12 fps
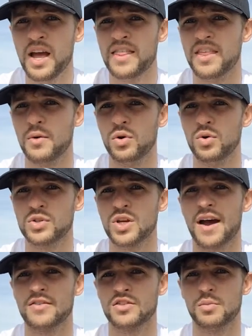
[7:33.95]
and they will also
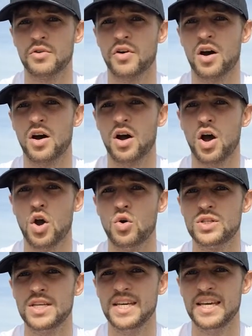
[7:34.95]
have some of our
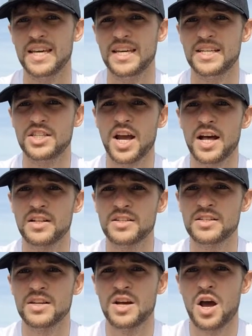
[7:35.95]
OTE
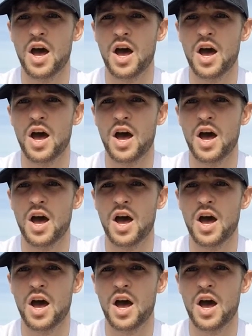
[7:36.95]
gels